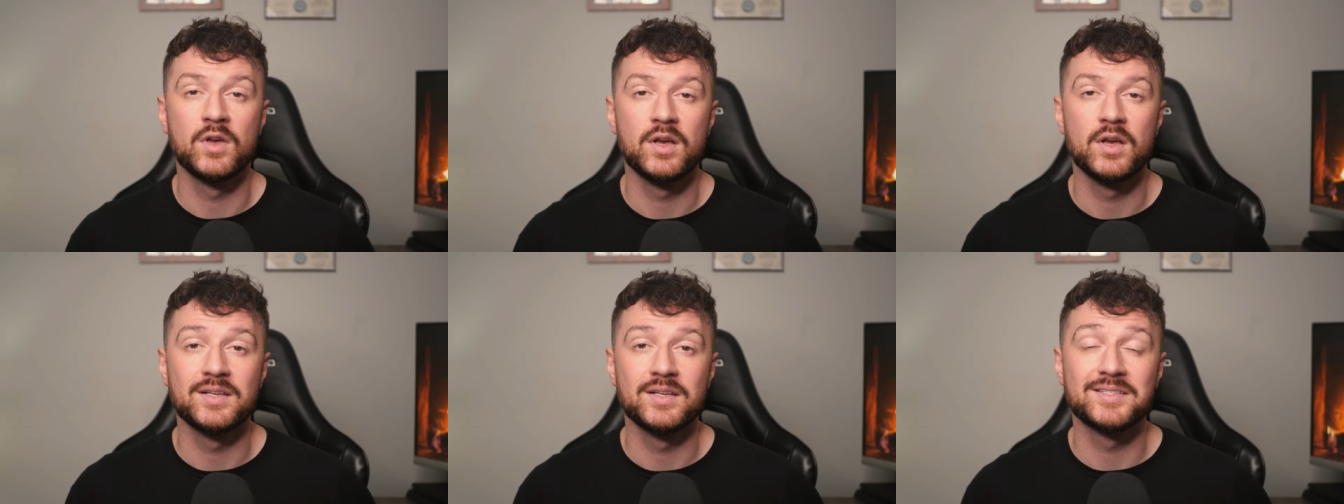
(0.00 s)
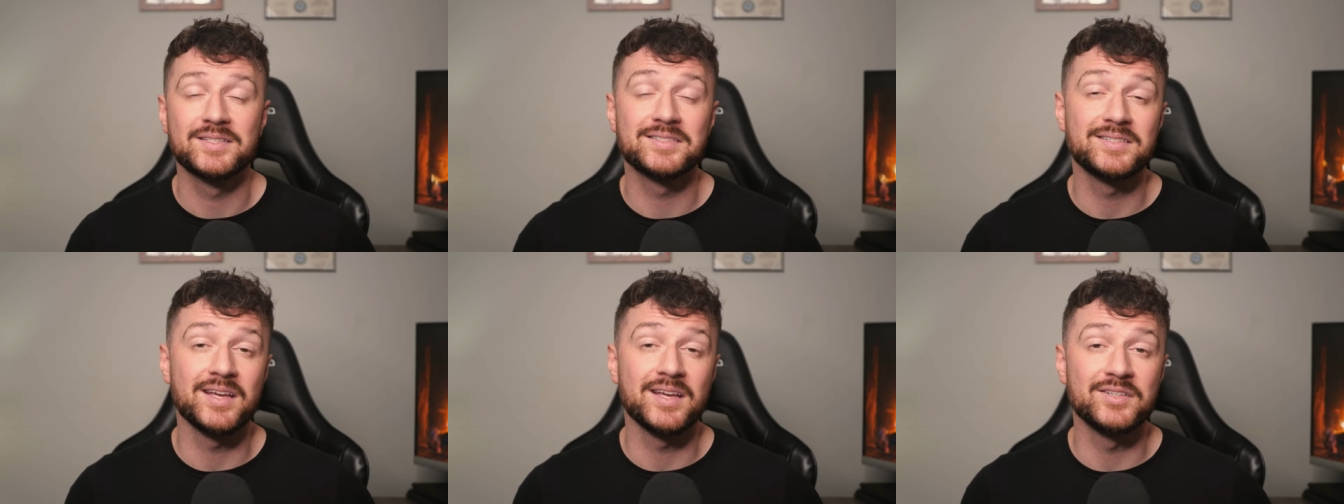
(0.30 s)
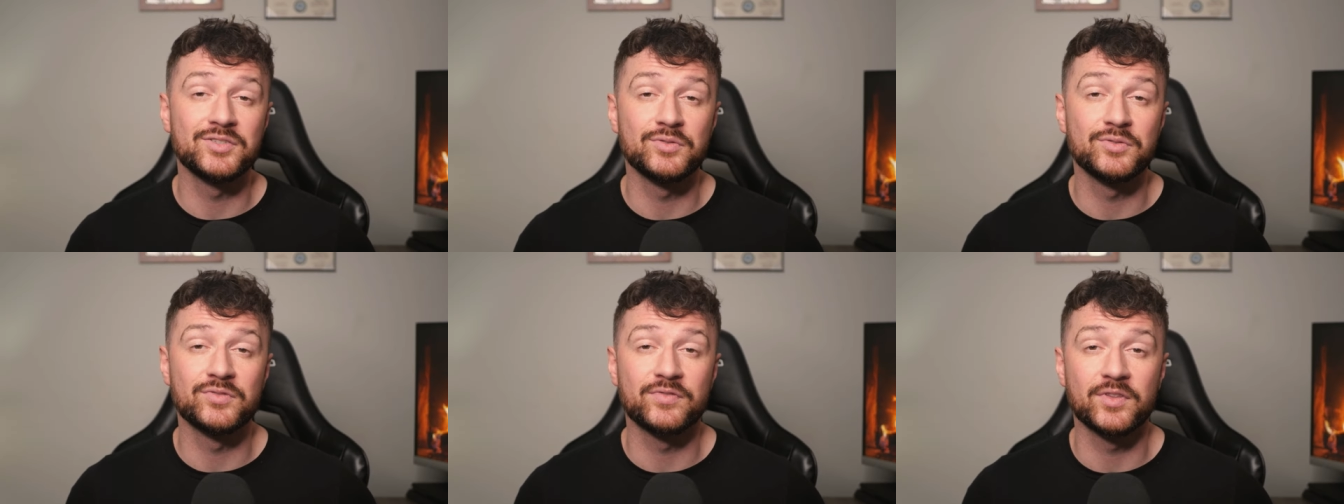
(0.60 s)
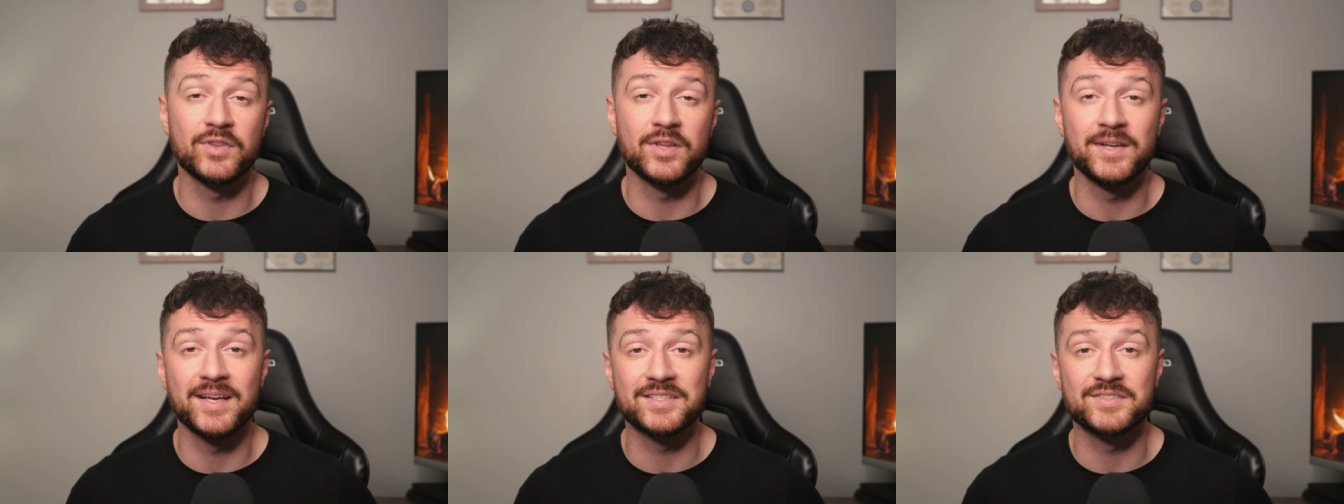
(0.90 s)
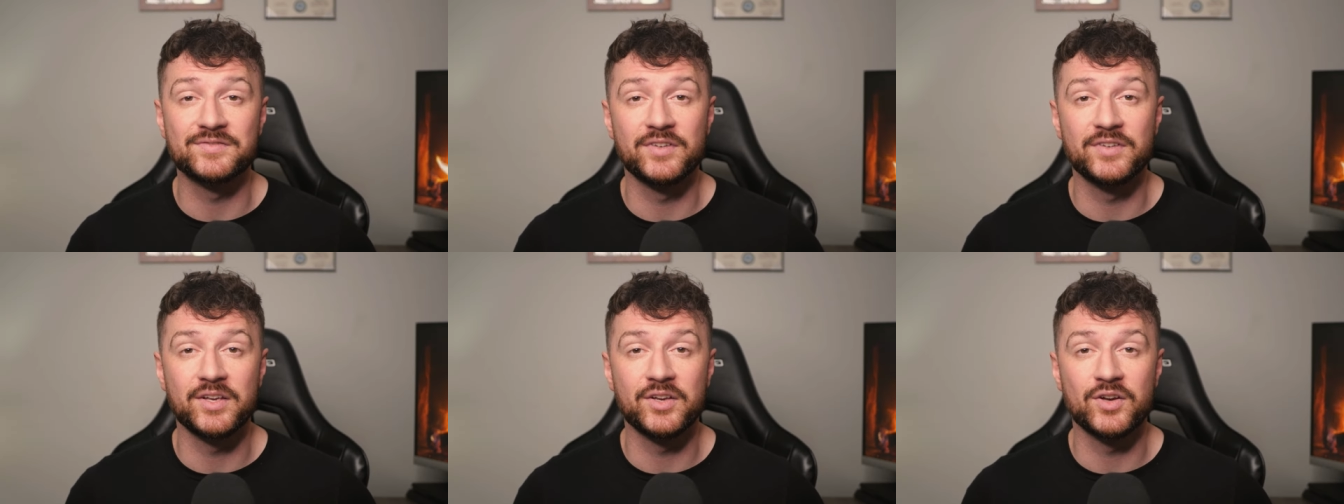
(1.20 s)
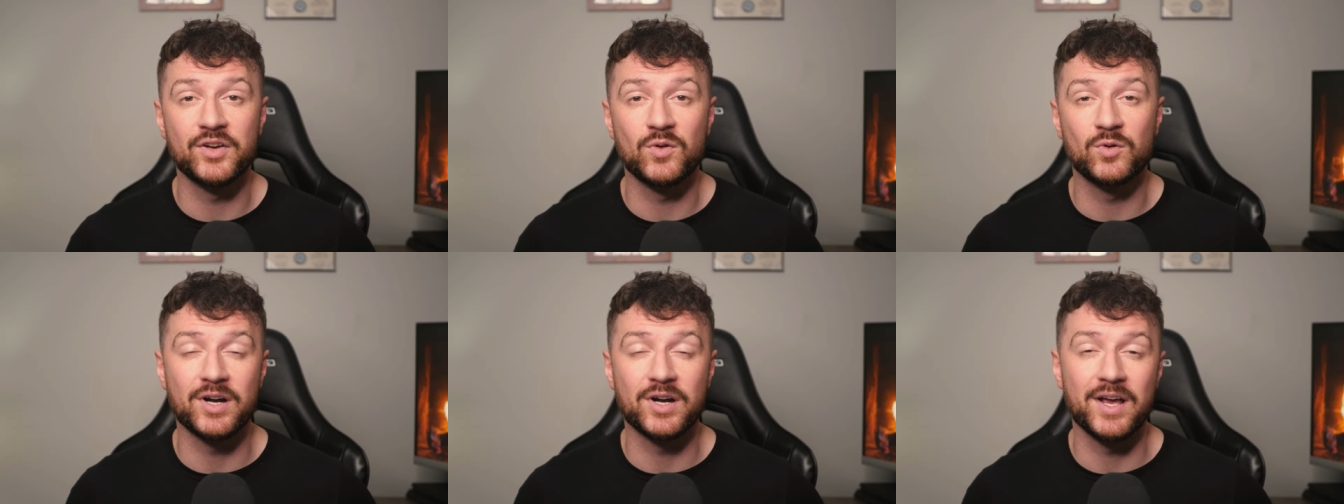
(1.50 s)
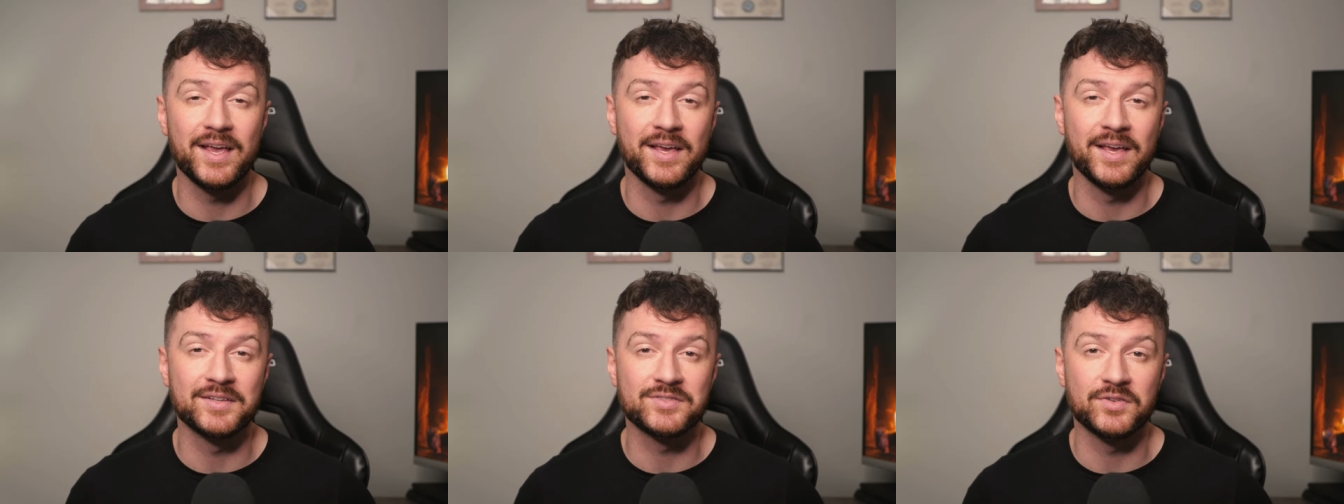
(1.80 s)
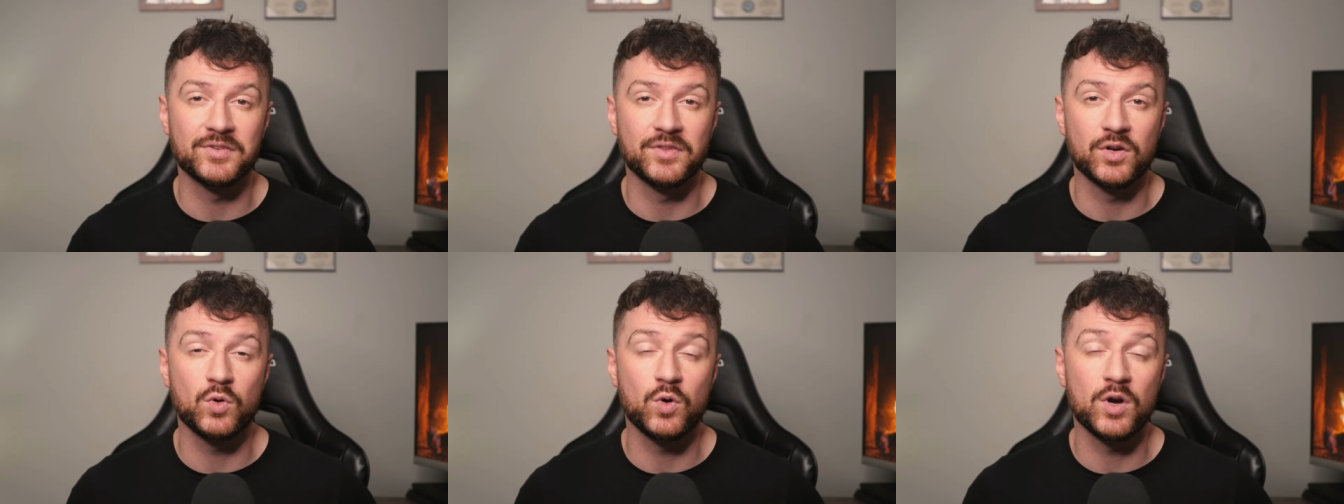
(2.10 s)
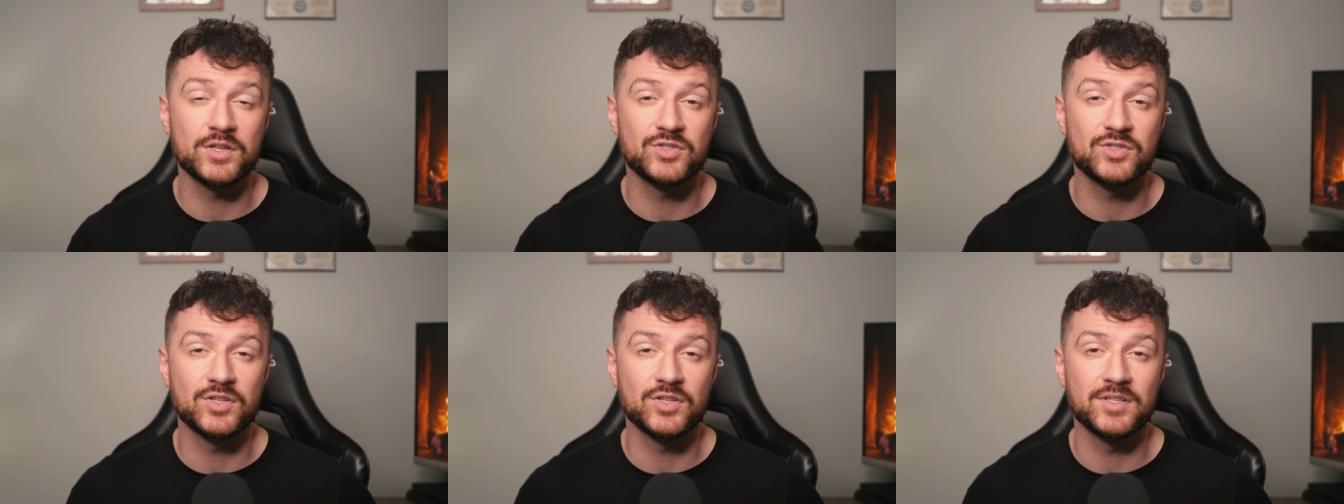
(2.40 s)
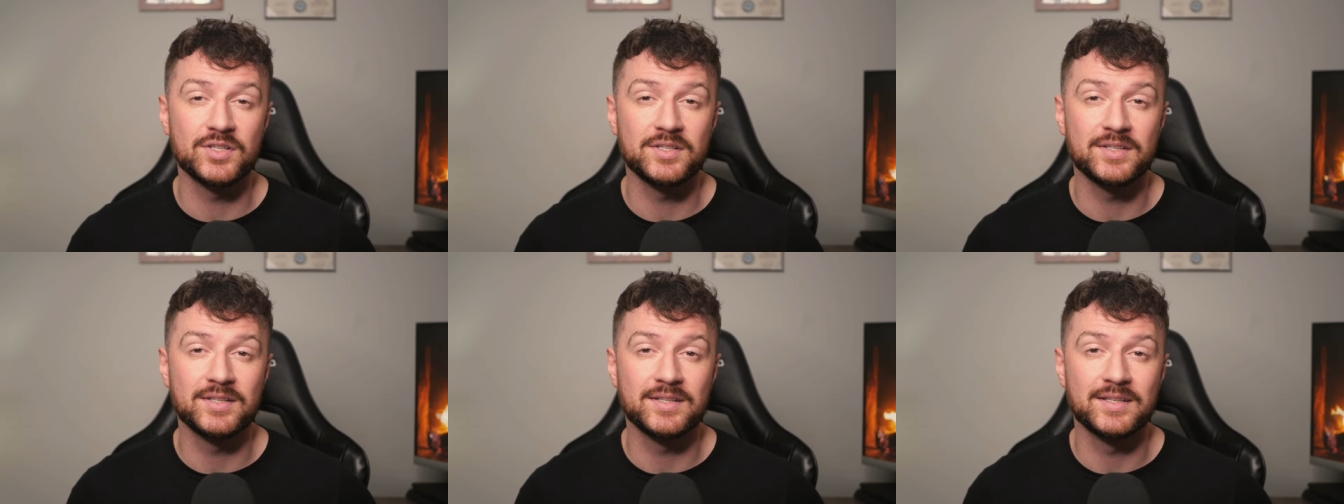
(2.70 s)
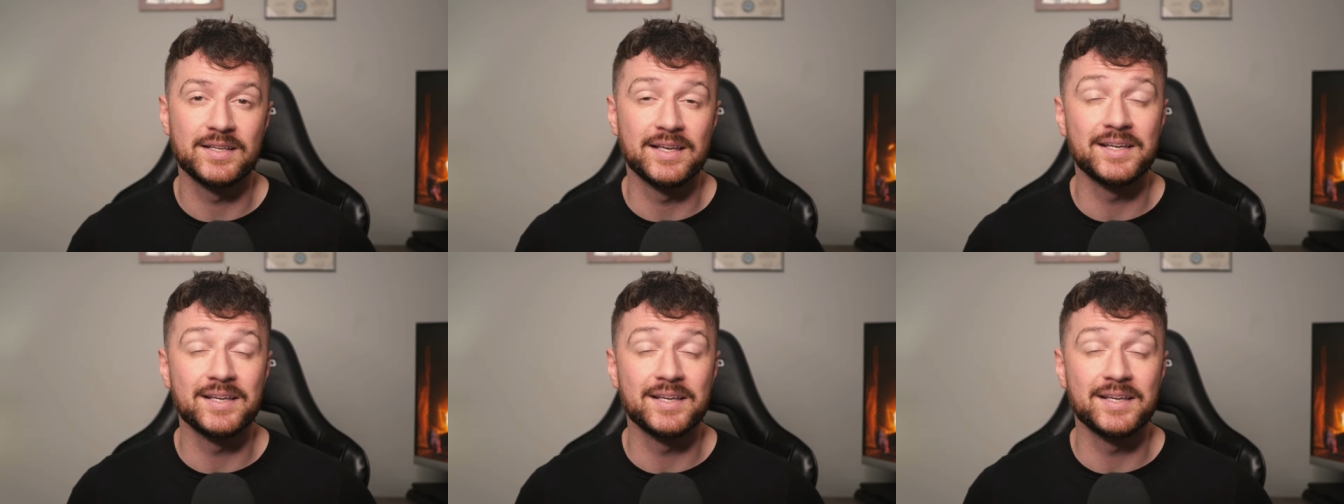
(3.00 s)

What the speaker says: Stay tuned for the next video where I answer the question,